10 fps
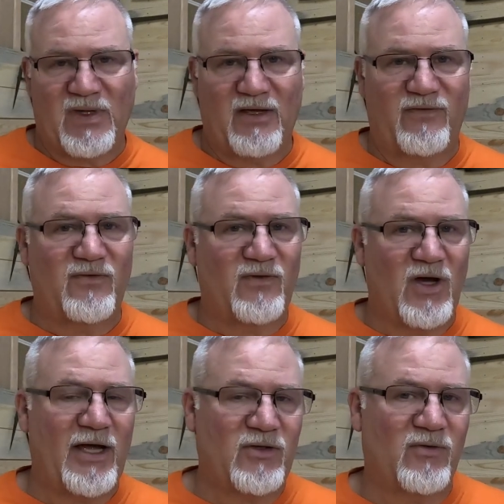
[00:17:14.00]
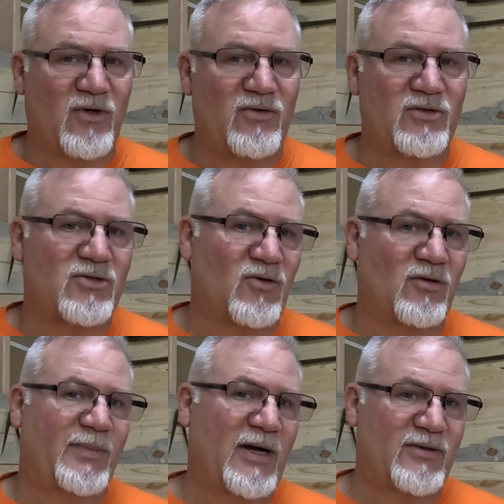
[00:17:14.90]
If you've got your own
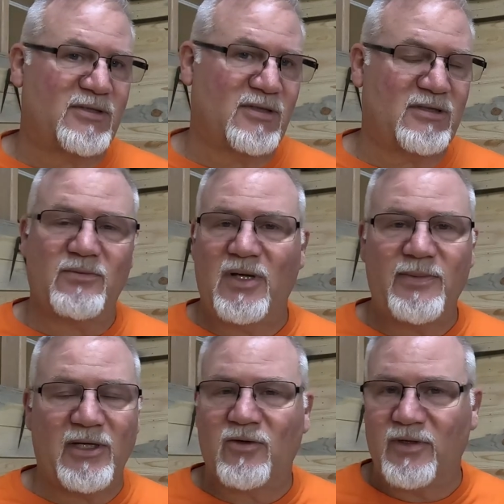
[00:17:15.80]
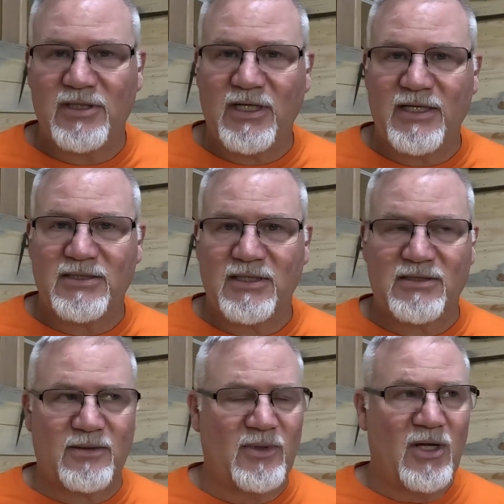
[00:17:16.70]
solar power system, maybe a grid tie
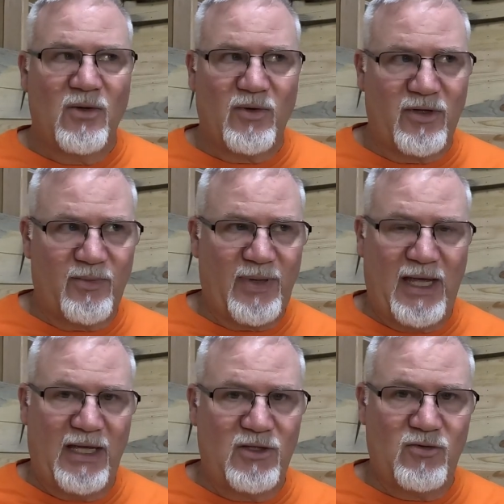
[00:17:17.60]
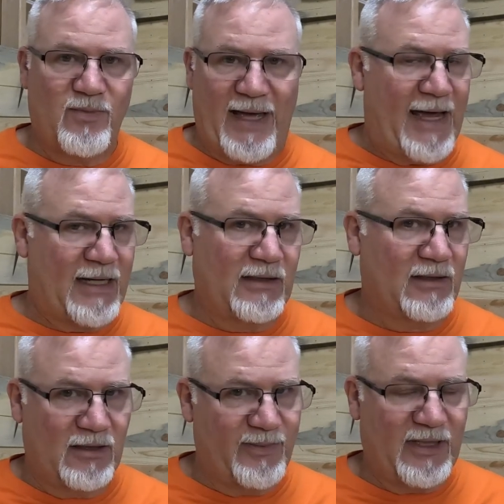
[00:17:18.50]
system where they're paying you back a
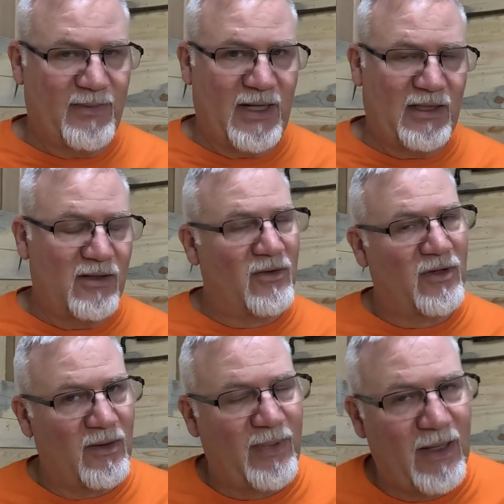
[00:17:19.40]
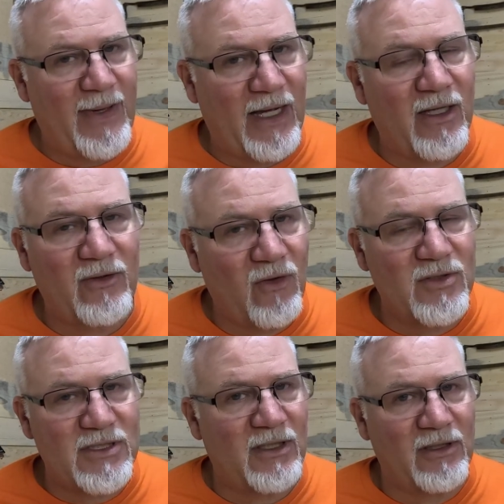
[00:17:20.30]
little bit of money, though they pay back on
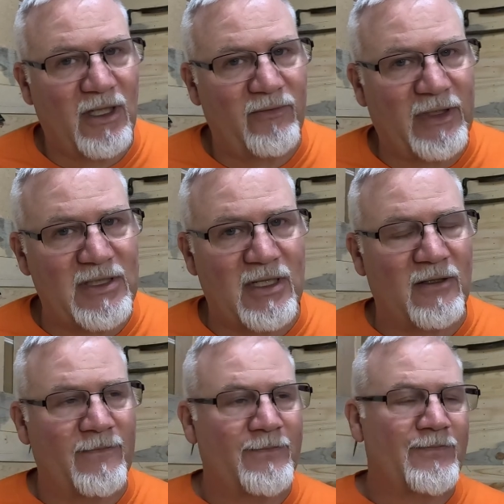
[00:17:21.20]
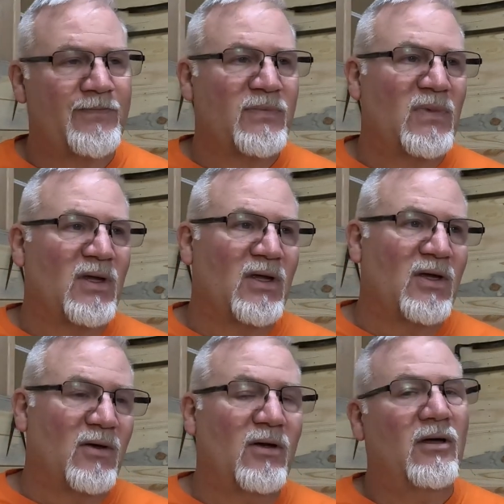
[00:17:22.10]
wholesale, not retail.
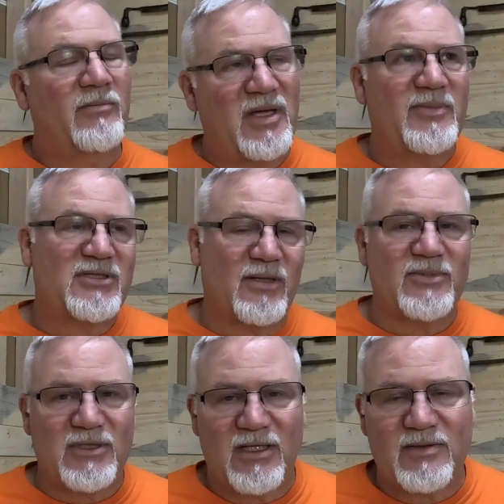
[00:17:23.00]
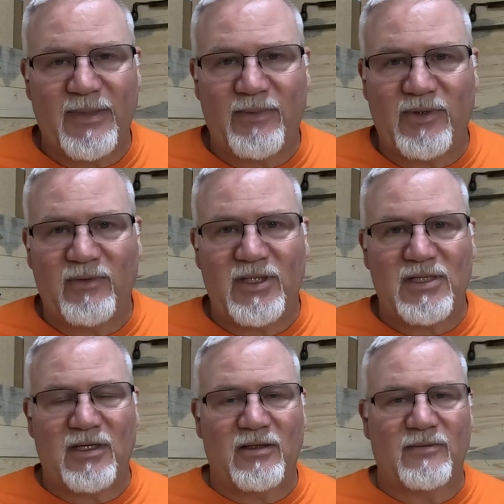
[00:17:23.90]
Well, maybe some states might be
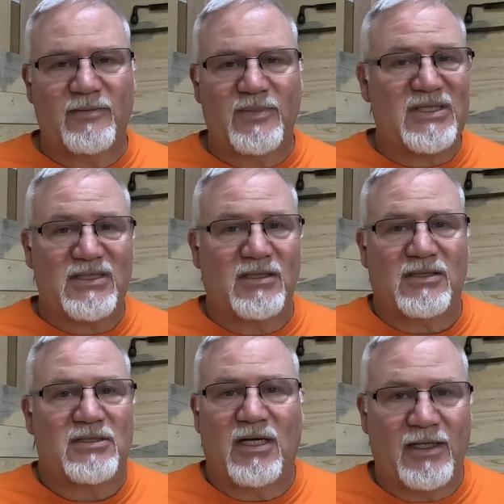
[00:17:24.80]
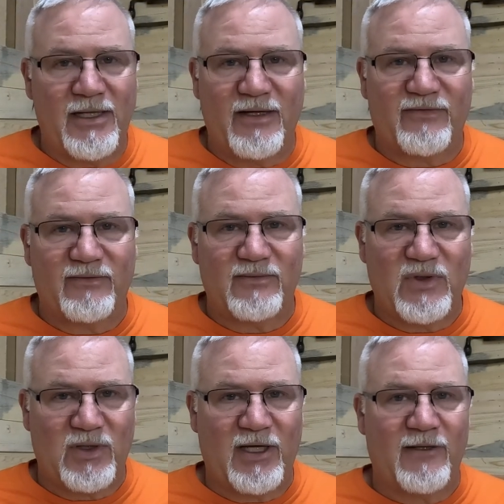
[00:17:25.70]
retail, but still it's not enough,
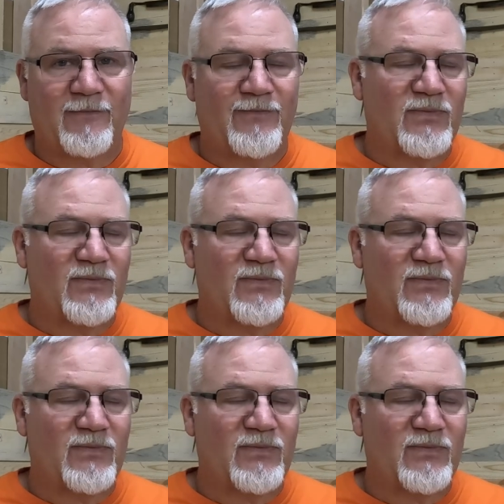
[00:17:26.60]
okay?